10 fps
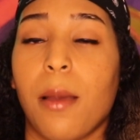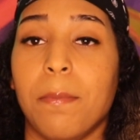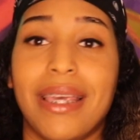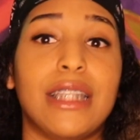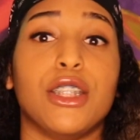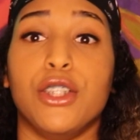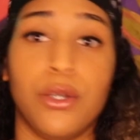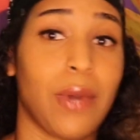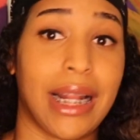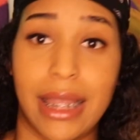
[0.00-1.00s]
me to
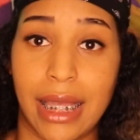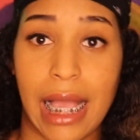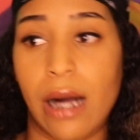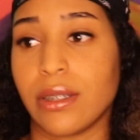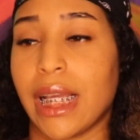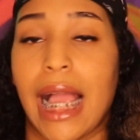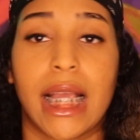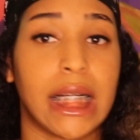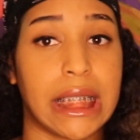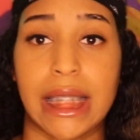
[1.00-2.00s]
do anything else. Like I
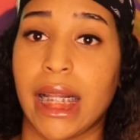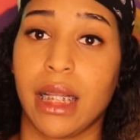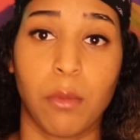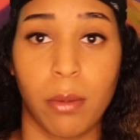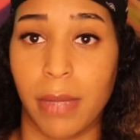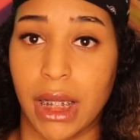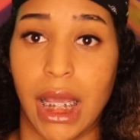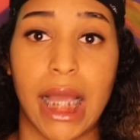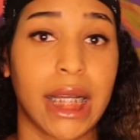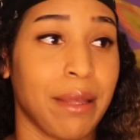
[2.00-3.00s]
couldn't send any more
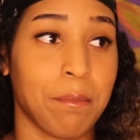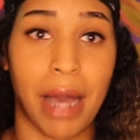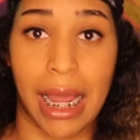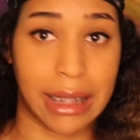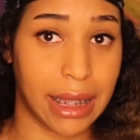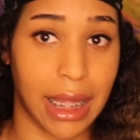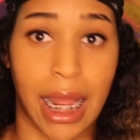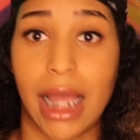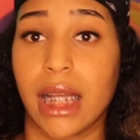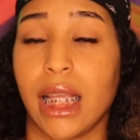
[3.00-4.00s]
money, I couldn't buy anything,
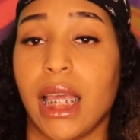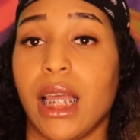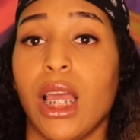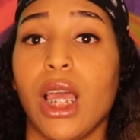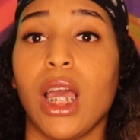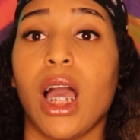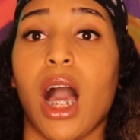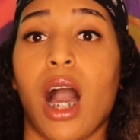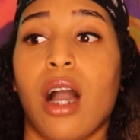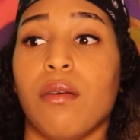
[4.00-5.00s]
I couldn't
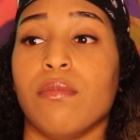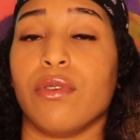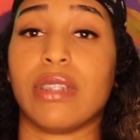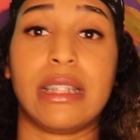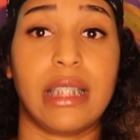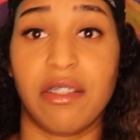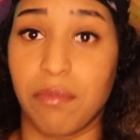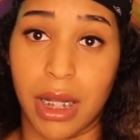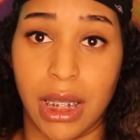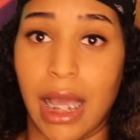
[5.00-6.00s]

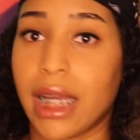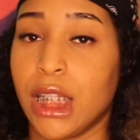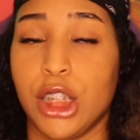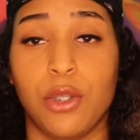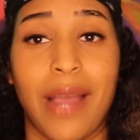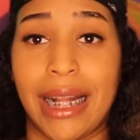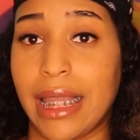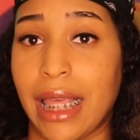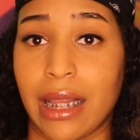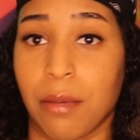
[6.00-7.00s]
receive money, I couldn't do
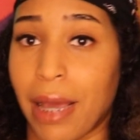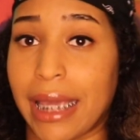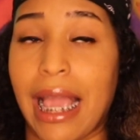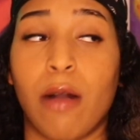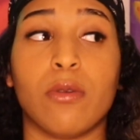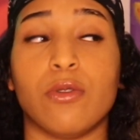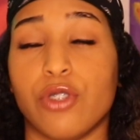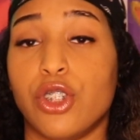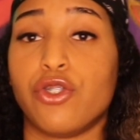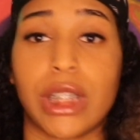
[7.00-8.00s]
anything. Like my account was
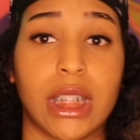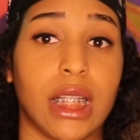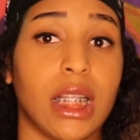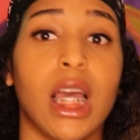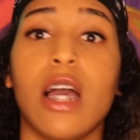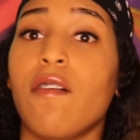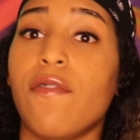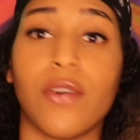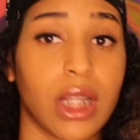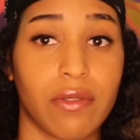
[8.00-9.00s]
restricted,
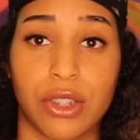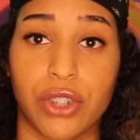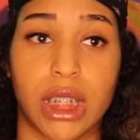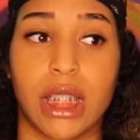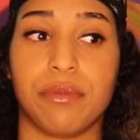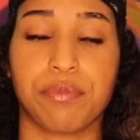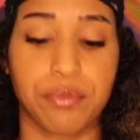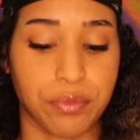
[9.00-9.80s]
fully restricted,